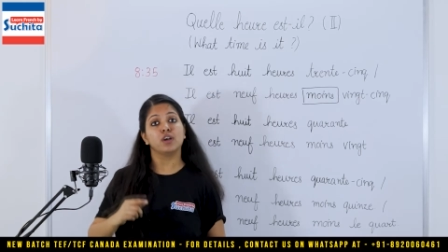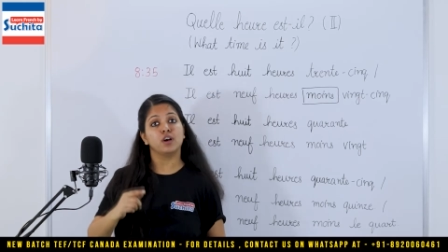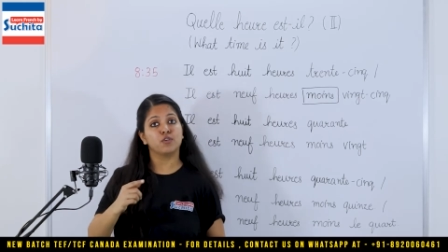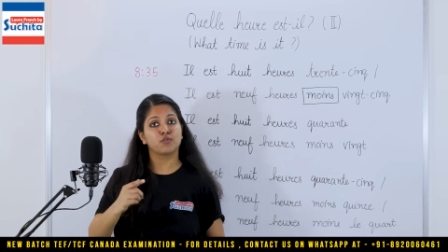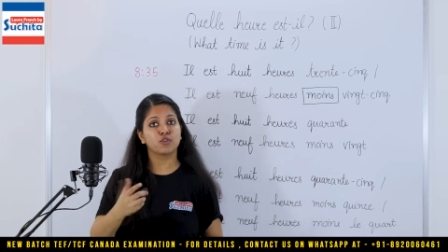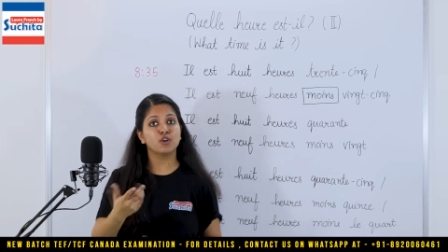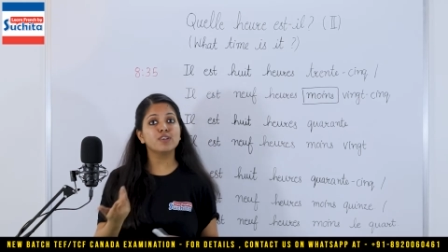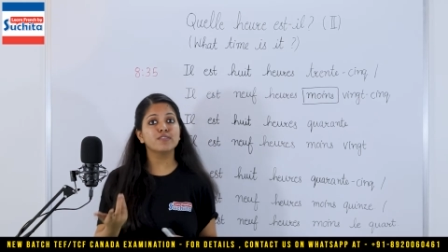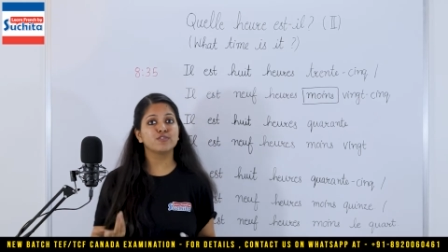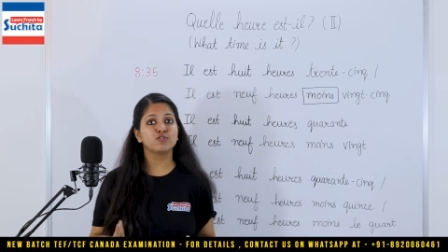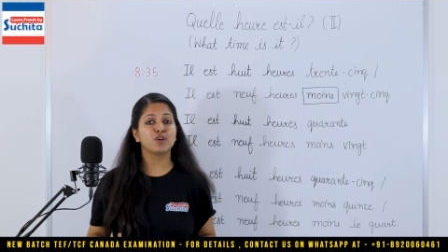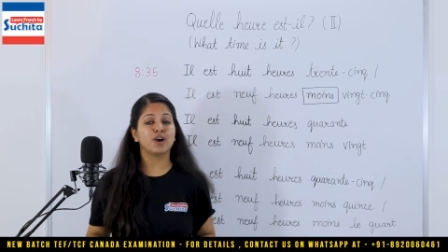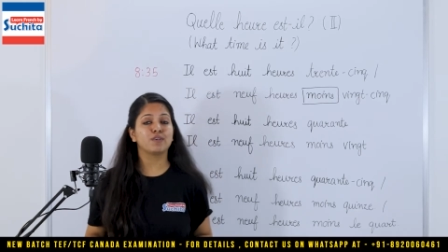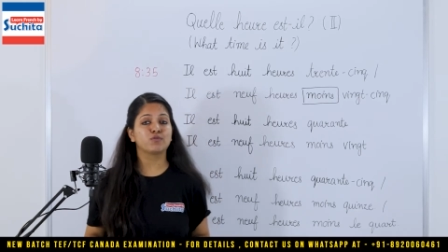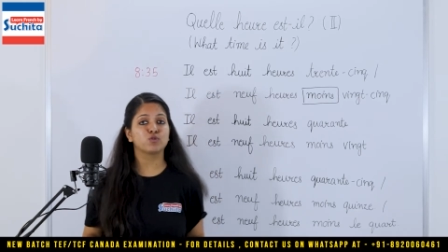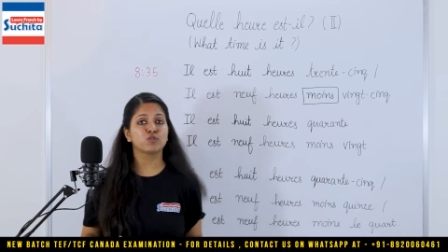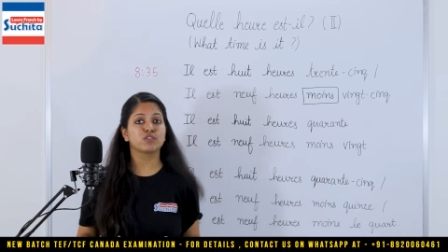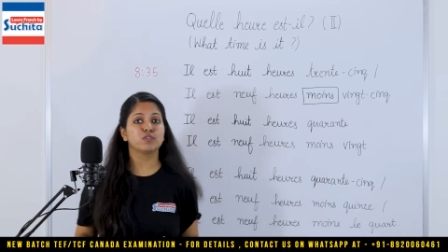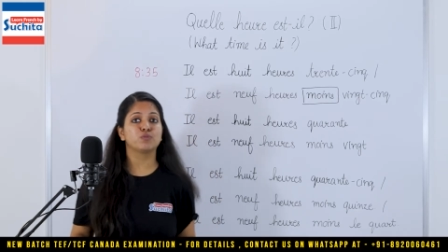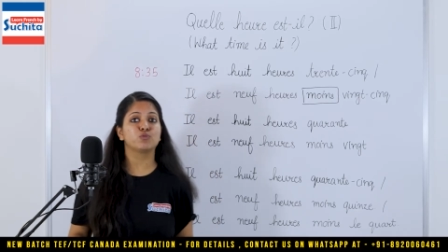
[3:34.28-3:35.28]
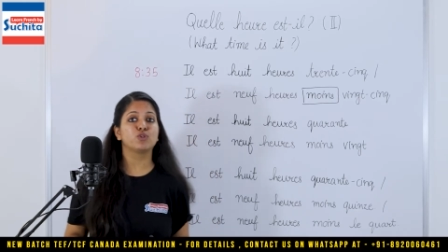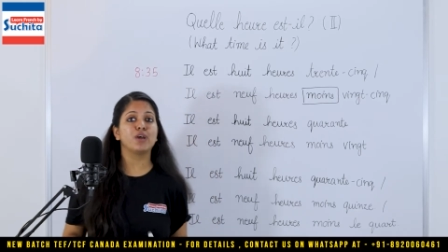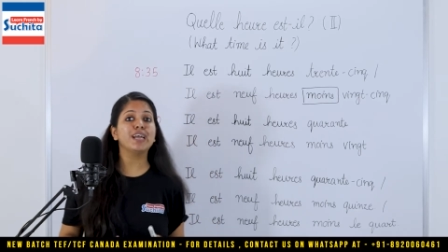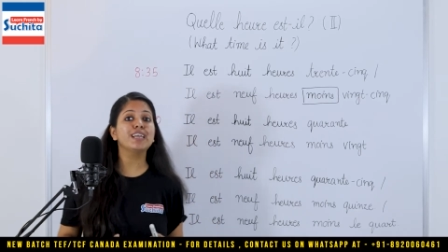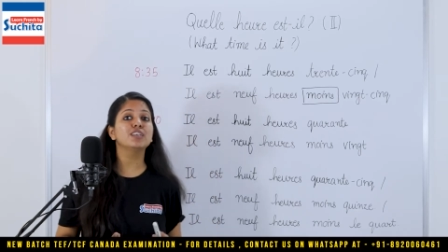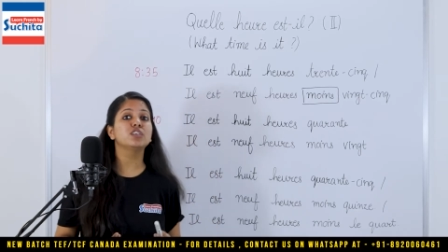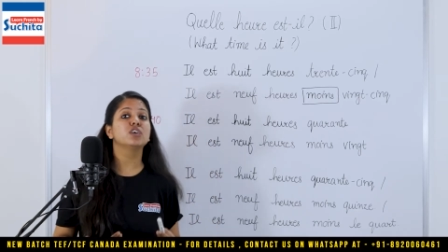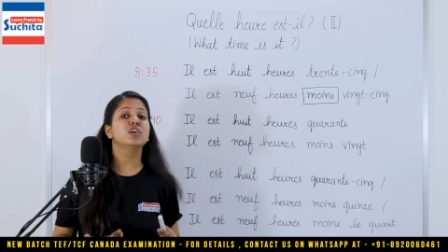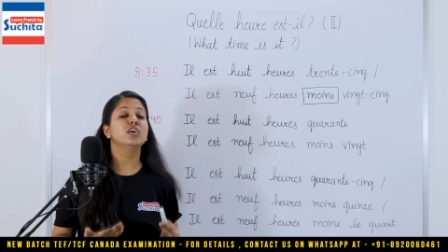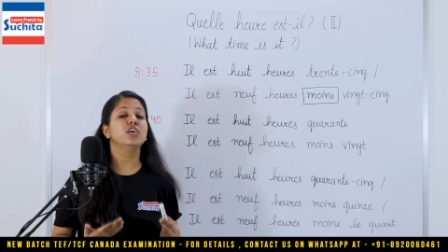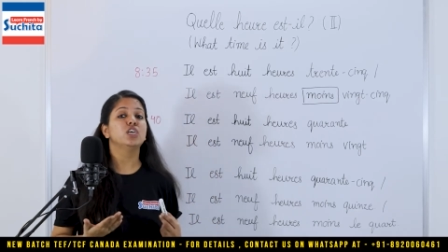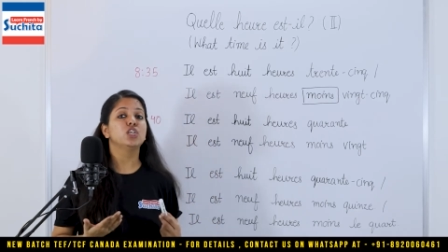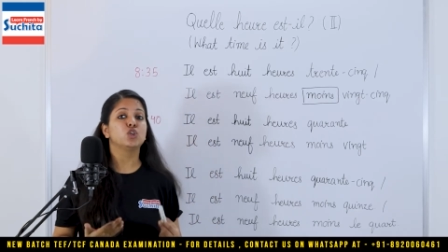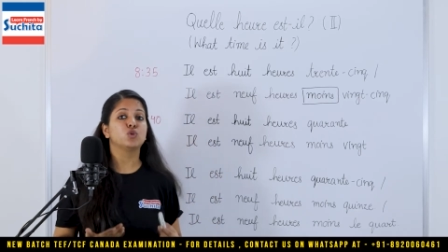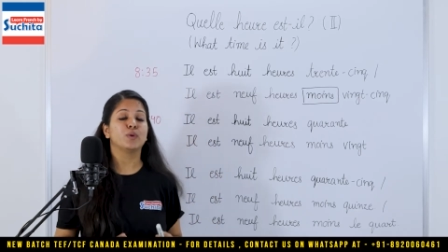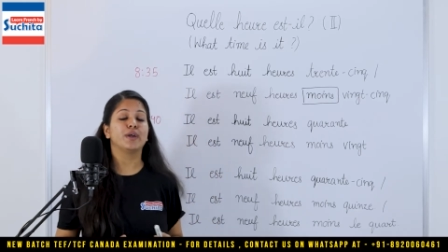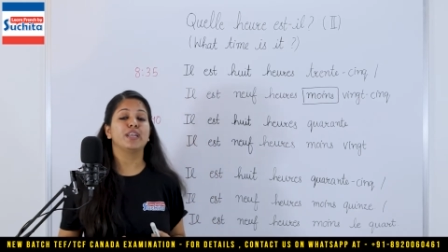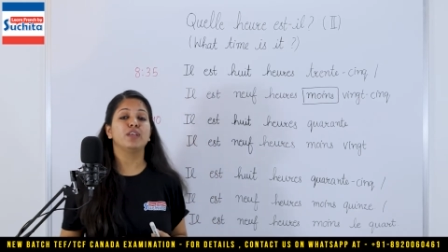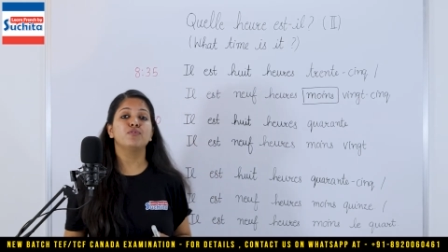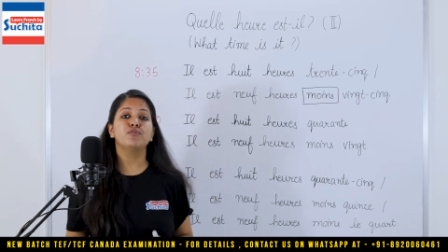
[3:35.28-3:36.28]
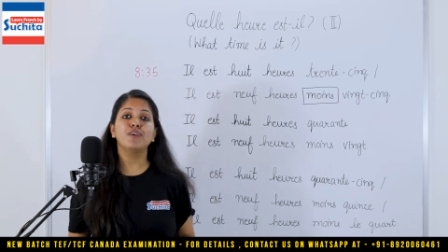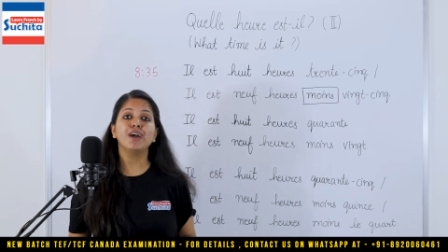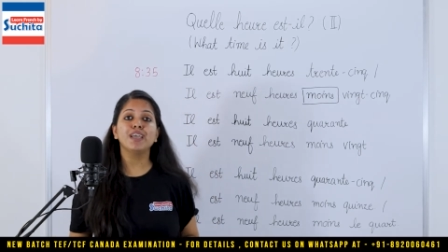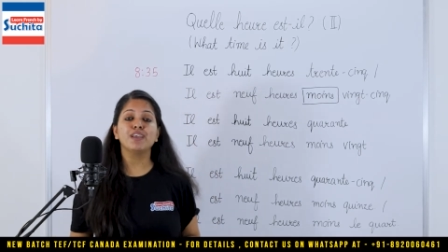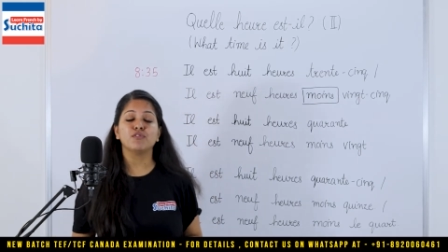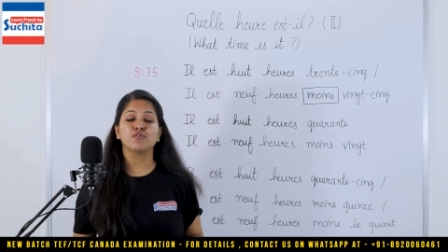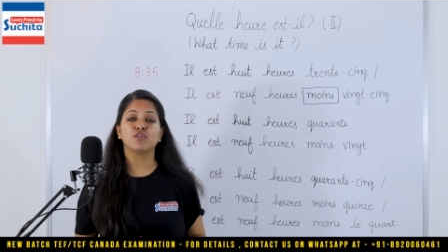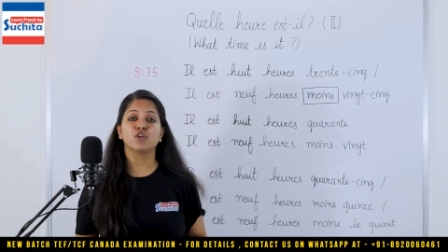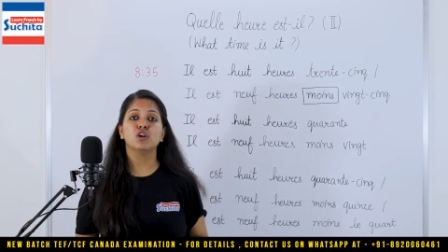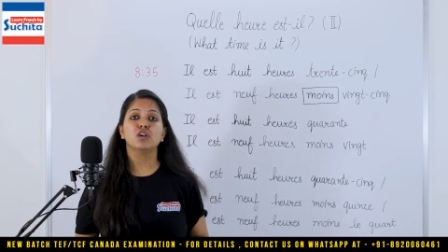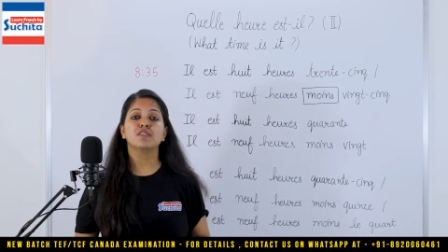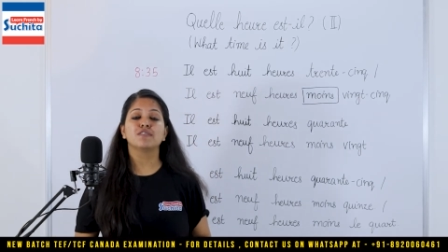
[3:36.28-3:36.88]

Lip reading: Of course, you have to subtract 25.